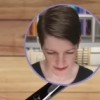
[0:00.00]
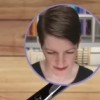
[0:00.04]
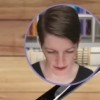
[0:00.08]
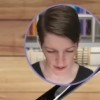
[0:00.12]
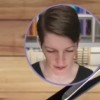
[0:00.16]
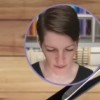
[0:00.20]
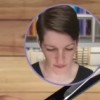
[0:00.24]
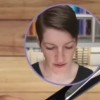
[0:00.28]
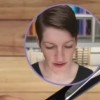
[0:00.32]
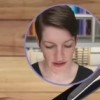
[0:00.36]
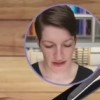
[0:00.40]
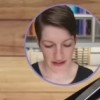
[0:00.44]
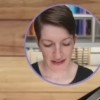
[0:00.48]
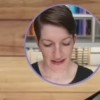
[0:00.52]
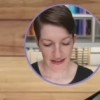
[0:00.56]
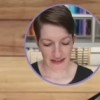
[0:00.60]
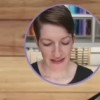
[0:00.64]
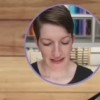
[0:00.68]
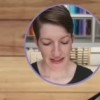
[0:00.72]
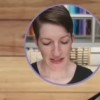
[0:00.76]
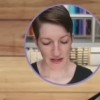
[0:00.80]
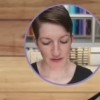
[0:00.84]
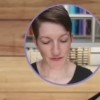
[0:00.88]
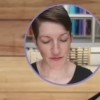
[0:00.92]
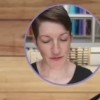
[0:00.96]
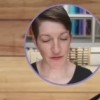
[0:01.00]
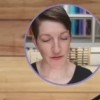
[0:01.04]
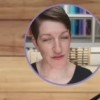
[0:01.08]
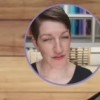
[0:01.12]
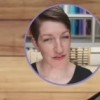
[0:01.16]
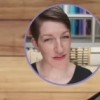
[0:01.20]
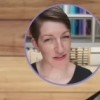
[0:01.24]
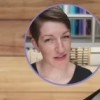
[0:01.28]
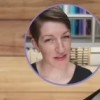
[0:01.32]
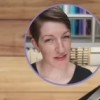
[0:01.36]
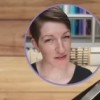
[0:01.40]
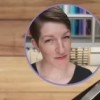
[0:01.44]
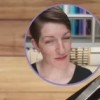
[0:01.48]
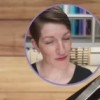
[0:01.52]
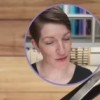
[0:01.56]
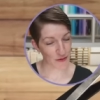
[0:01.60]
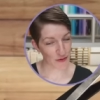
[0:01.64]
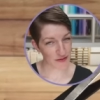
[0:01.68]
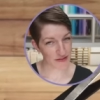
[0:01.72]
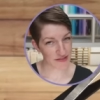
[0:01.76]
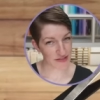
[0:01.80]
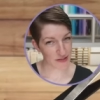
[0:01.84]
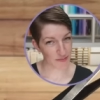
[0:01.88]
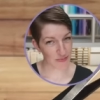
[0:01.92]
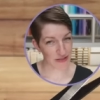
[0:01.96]
Now, if, if
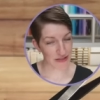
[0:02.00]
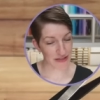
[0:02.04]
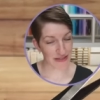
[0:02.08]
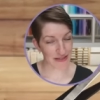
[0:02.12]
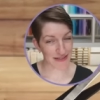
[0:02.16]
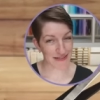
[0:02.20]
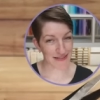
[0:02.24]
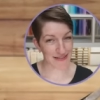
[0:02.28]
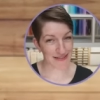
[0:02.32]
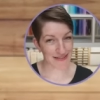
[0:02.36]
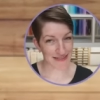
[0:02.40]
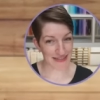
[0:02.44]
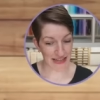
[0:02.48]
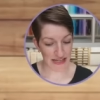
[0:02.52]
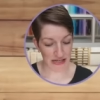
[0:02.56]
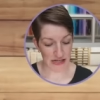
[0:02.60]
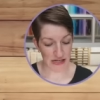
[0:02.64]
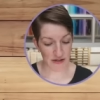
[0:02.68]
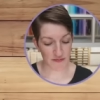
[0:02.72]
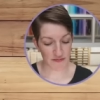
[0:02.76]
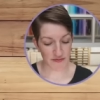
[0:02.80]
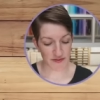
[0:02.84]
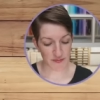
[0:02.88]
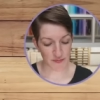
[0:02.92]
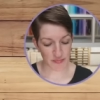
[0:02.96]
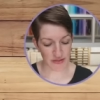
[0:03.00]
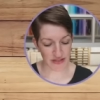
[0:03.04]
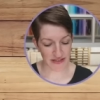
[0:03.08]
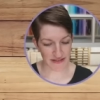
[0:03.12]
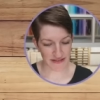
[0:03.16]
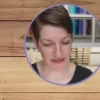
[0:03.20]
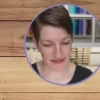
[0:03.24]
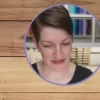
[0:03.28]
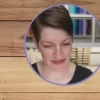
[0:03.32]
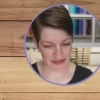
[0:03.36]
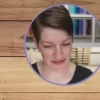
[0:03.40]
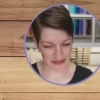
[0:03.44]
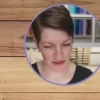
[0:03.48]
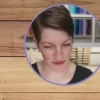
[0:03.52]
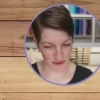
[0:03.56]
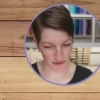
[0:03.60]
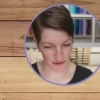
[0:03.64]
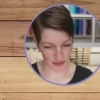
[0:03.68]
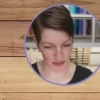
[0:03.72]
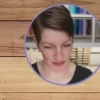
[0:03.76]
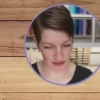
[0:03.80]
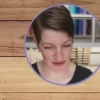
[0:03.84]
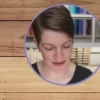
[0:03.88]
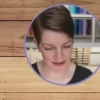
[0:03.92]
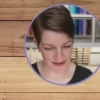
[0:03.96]
you're someone that saves pieces that
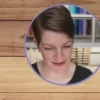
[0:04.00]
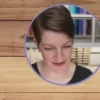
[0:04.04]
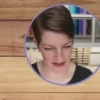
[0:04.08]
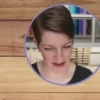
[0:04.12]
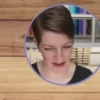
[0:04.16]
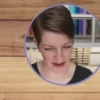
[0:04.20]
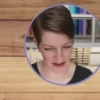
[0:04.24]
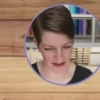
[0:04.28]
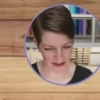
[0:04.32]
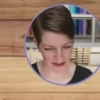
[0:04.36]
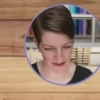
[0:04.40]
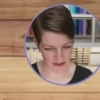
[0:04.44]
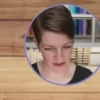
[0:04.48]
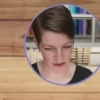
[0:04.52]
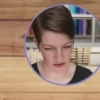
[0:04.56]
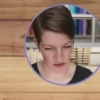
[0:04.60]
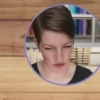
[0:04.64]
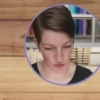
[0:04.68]
are this size,